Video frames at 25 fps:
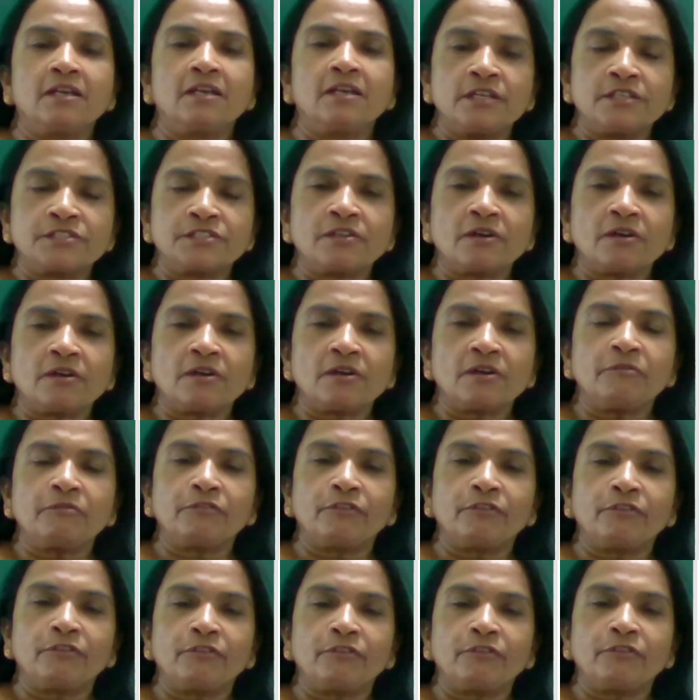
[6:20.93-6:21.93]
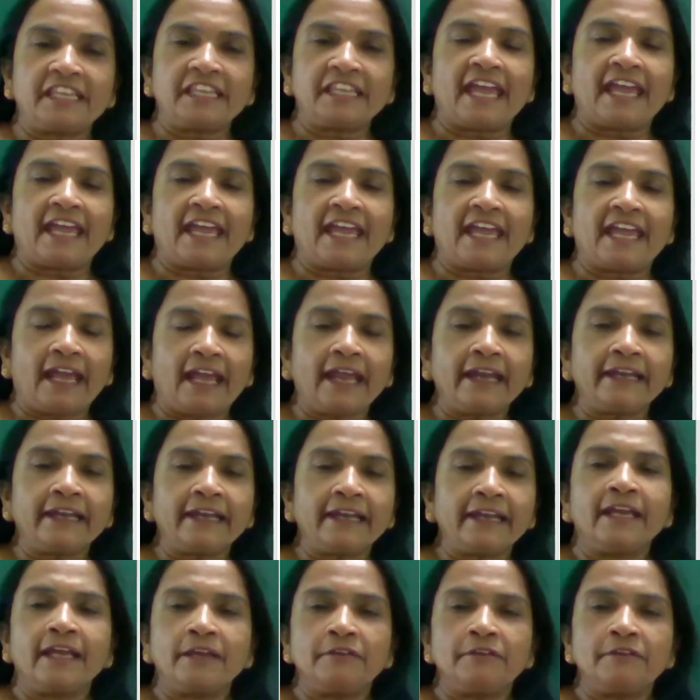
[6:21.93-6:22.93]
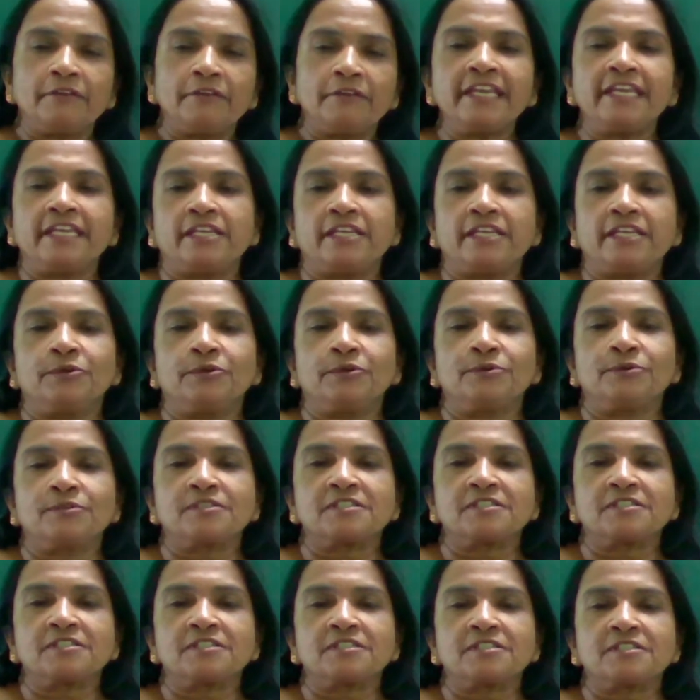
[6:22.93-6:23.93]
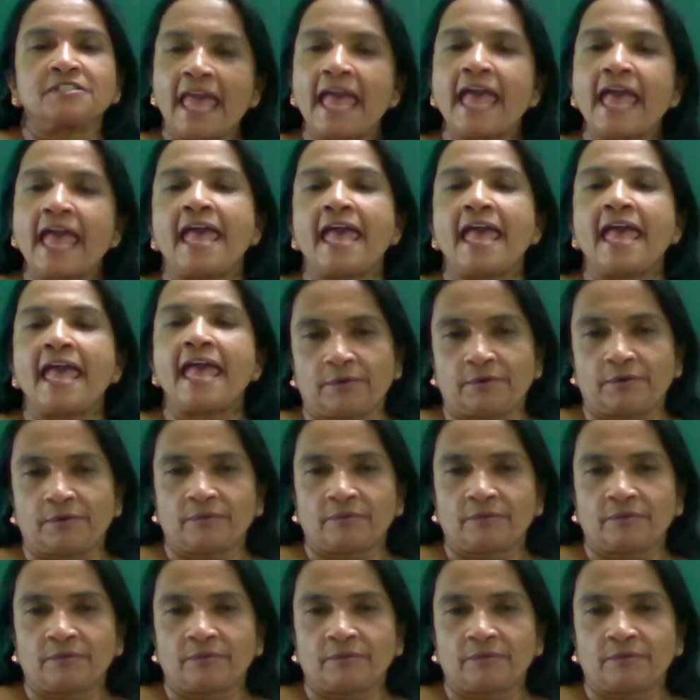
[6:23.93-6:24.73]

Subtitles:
So for that, we use have.